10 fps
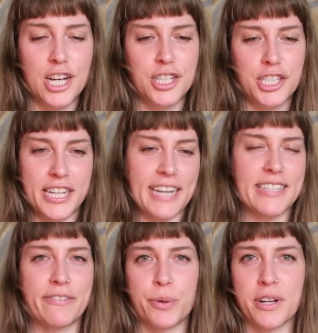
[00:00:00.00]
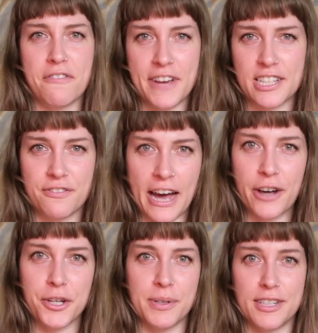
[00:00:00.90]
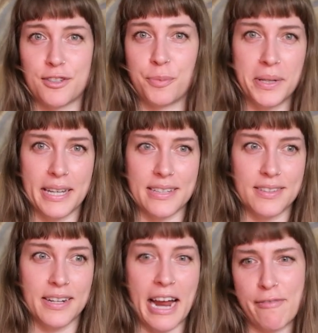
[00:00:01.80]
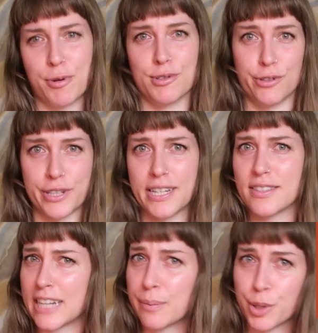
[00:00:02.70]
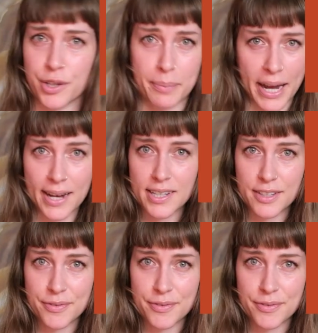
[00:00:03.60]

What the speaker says: she takes everyone at face value and doesn't realize that everyone's looking to stab her in the back.